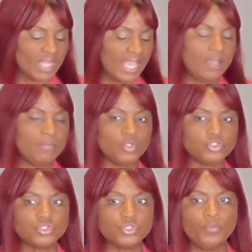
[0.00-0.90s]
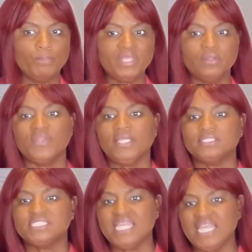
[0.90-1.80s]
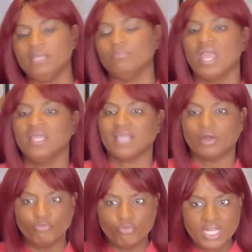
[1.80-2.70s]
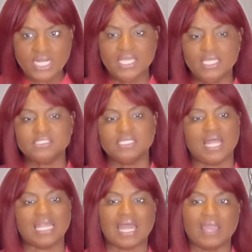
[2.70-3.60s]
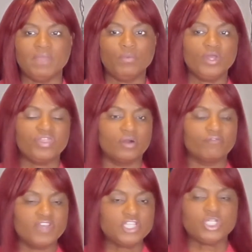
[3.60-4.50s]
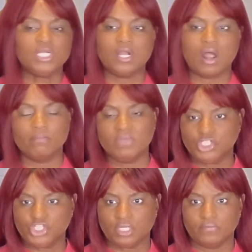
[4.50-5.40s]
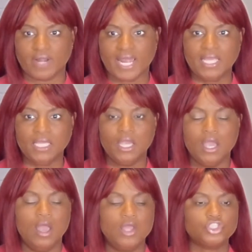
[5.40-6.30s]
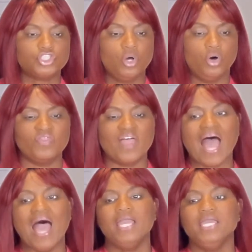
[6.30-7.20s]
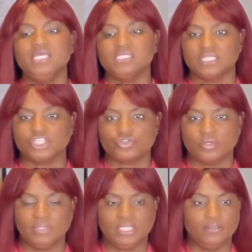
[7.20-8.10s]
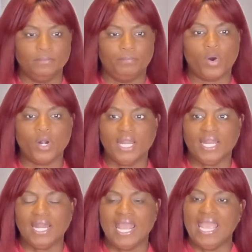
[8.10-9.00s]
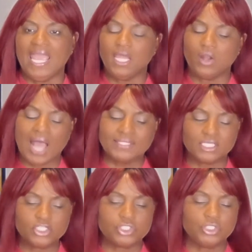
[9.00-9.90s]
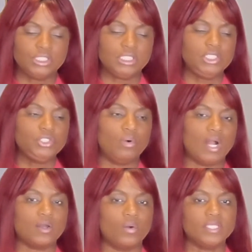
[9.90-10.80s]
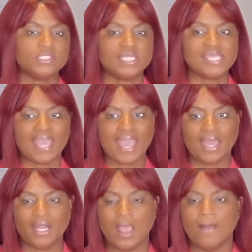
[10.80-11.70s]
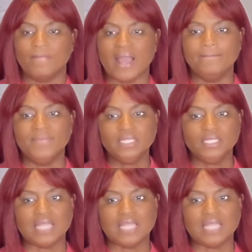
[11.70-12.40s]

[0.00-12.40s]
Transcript: able to build a team that really is in alignment with our vision and our mission, right? So that is extremely important. And additionally, you are going to get my $1 million